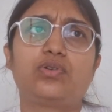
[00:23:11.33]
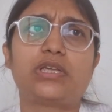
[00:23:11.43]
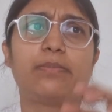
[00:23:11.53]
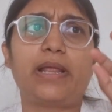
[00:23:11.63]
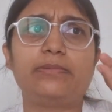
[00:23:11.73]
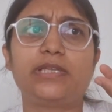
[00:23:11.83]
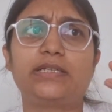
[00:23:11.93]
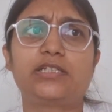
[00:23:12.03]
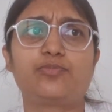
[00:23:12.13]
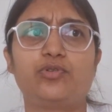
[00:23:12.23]
sometimes they
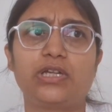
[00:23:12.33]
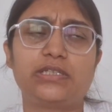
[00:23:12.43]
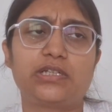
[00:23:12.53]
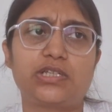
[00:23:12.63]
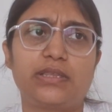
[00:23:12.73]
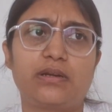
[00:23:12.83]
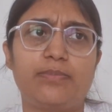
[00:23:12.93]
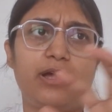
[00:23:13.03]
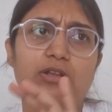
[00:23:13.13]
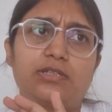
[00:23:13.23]
are just put as a
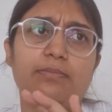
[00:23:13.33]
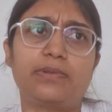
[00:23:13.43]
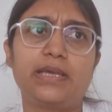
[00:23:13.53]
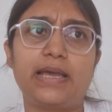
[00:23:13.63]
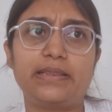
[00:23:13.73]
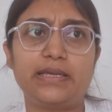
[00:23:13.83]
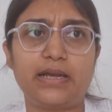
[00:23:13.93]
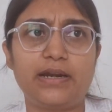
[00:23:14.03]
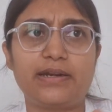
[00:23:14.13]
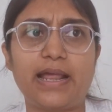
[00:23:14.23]
kshetrapal or something, and they
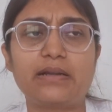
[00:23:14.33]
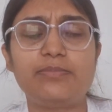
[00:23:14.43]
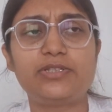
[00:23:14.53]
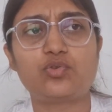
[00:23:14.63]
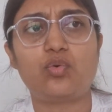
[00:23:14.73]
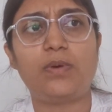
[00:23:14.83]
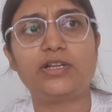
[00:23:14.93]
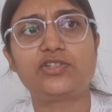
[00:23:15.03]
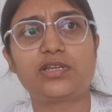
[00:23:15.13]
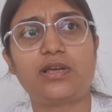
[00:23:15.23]
attract me so
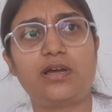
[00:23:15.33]
much.